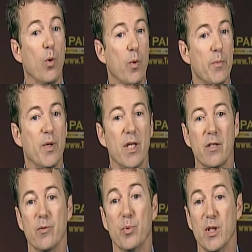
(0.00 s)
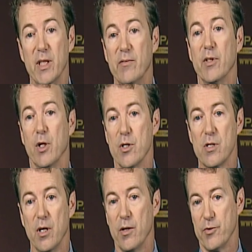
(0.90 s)
we begin to believe in
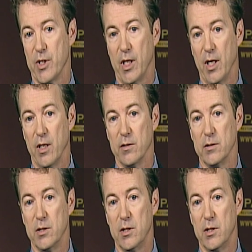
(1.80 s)
ourselves again,